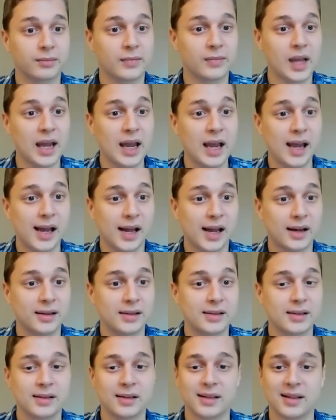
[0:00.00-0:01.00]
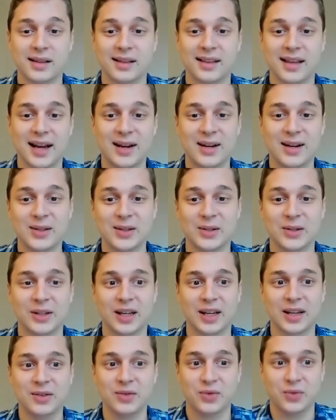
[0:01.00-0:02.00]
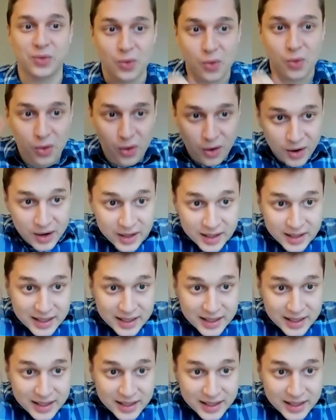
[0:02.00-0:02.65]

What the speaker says: And they're looking for